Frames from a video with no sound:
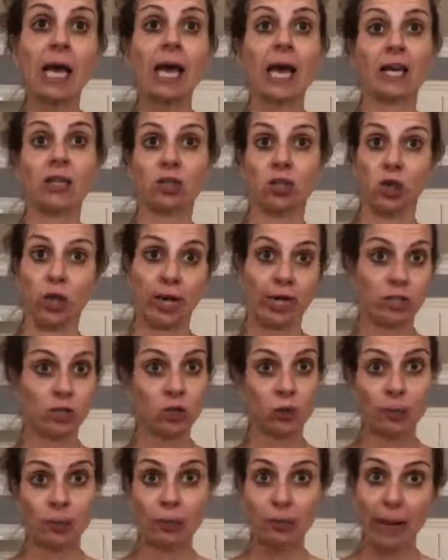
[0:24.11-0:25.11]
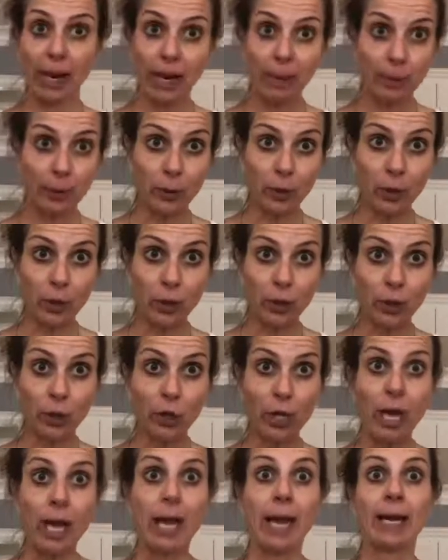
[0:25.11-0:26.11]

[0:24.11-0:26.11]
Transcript: and crayon scribbled paper